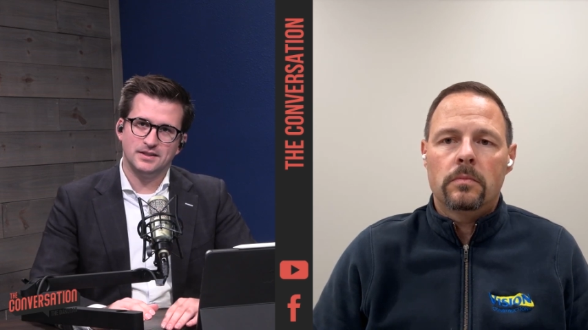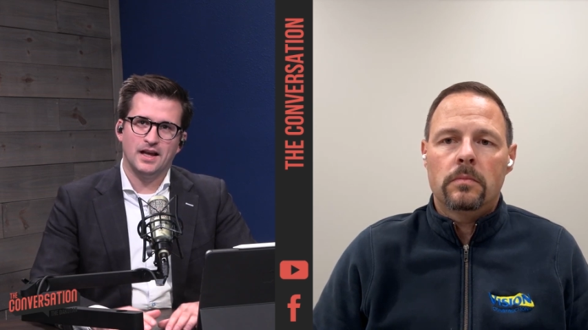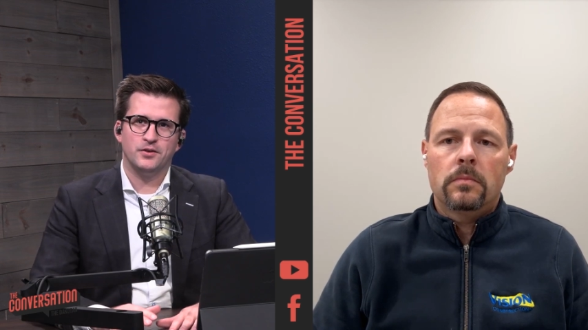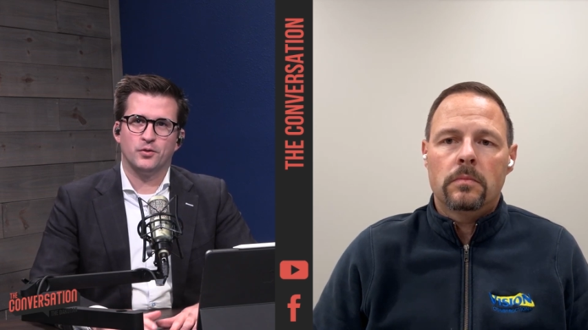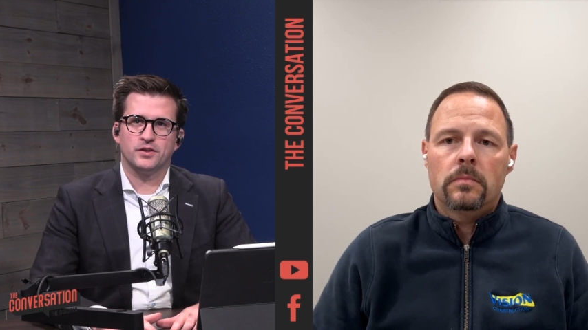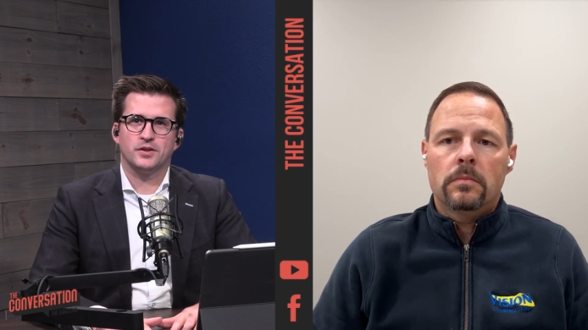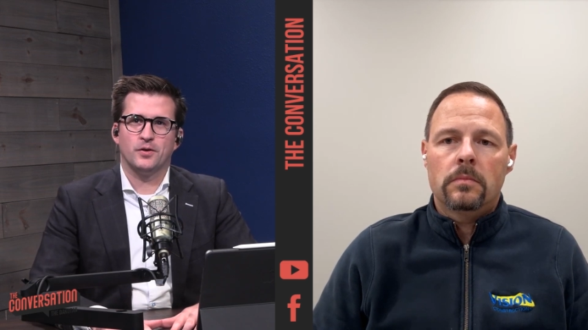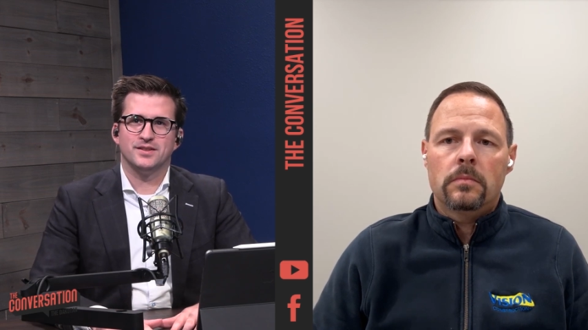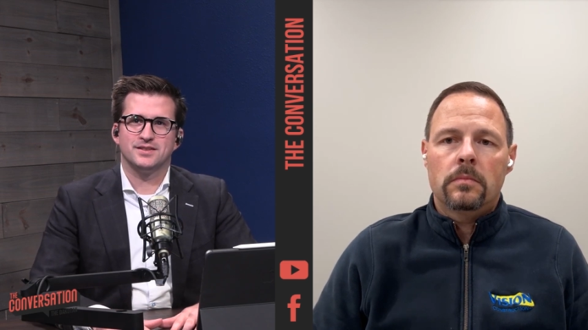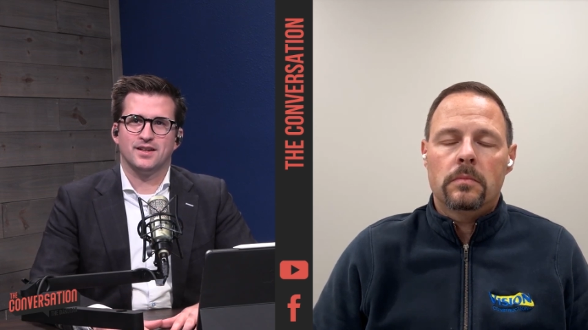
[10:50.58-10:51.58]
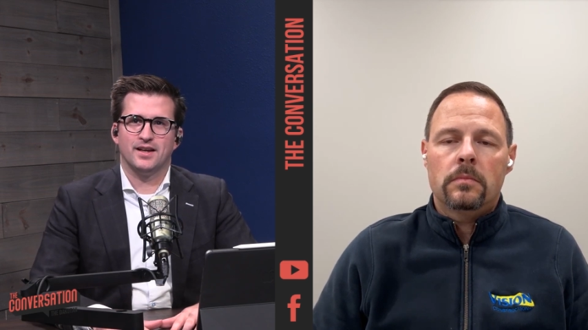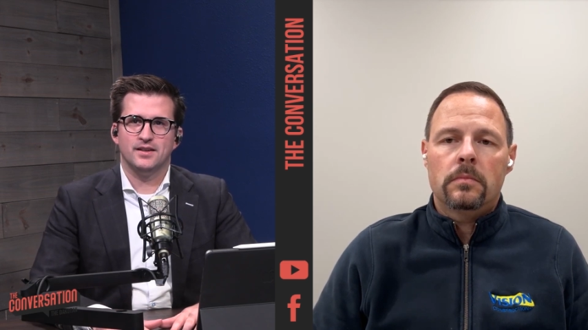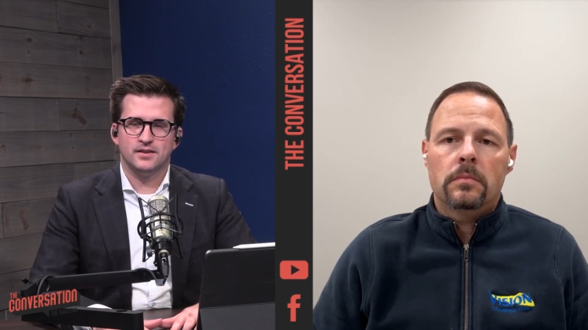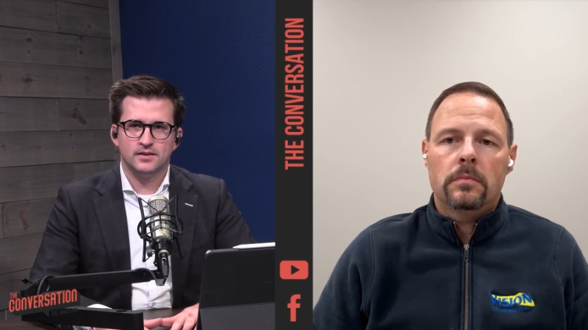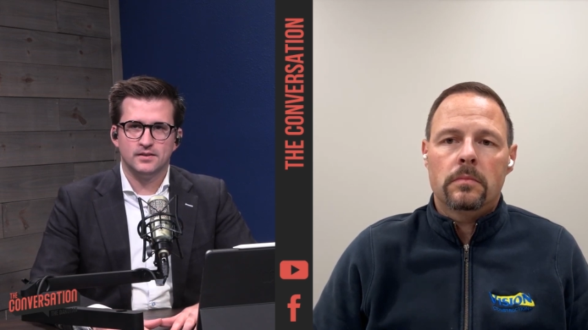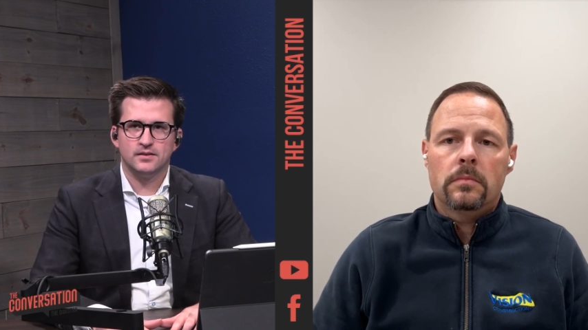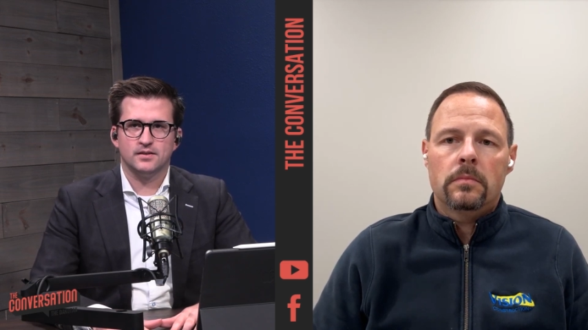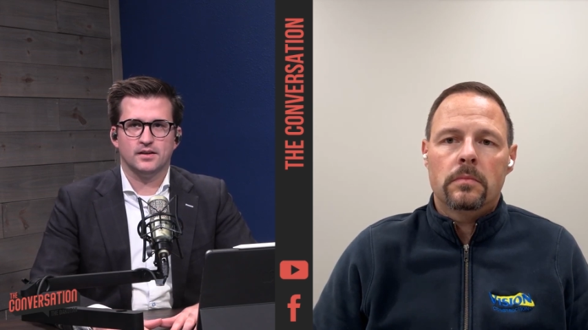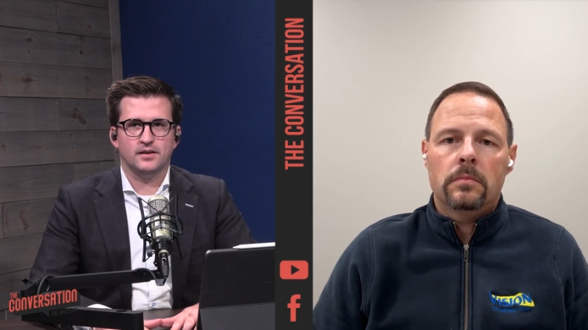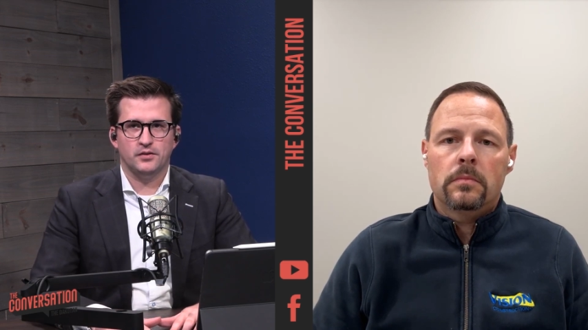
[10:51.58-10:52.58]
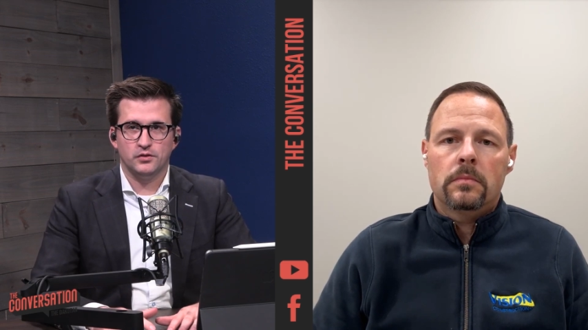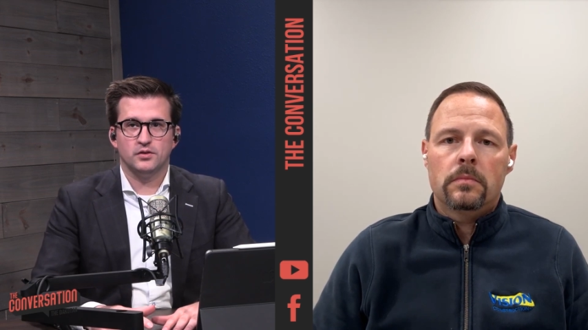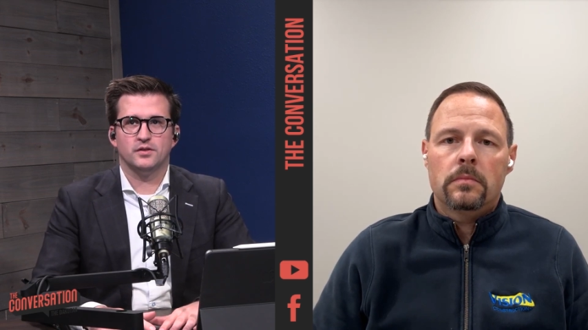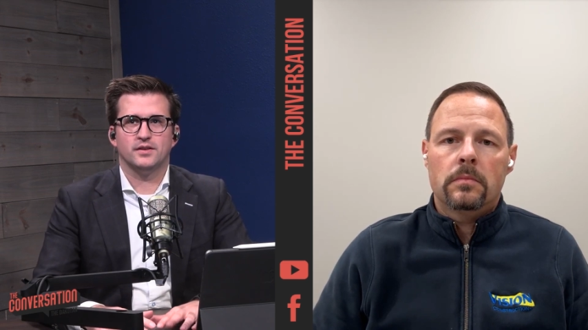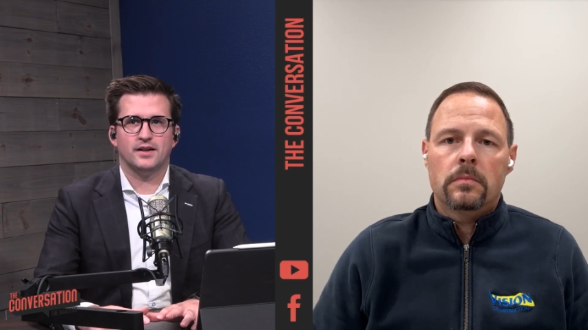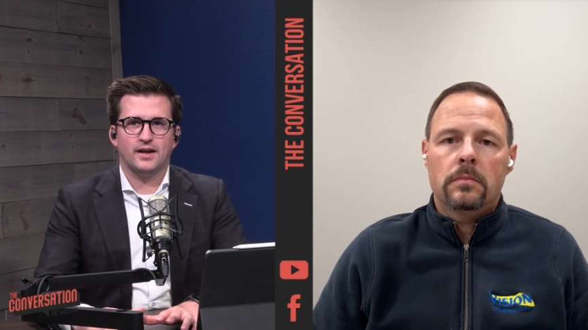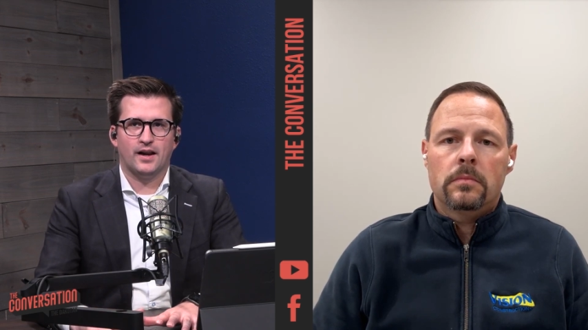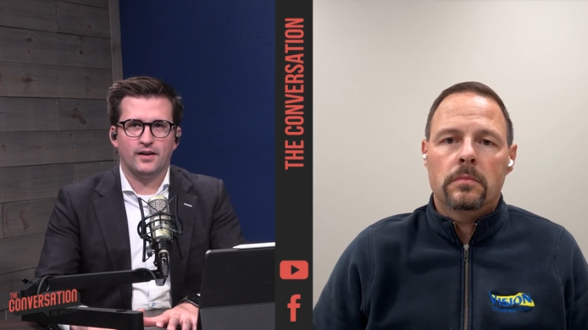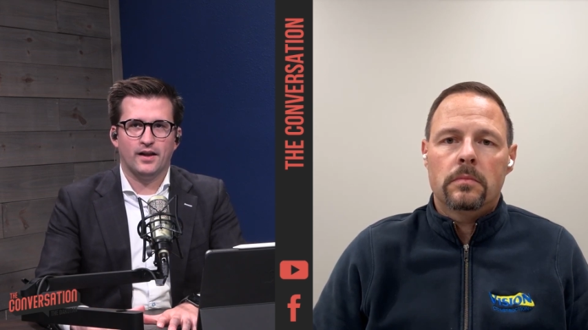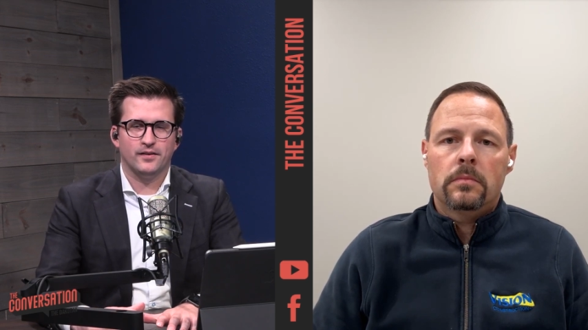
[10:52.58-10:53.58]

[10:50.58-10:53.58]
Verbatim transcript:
Speaker 1: that North Dakotans like, uh,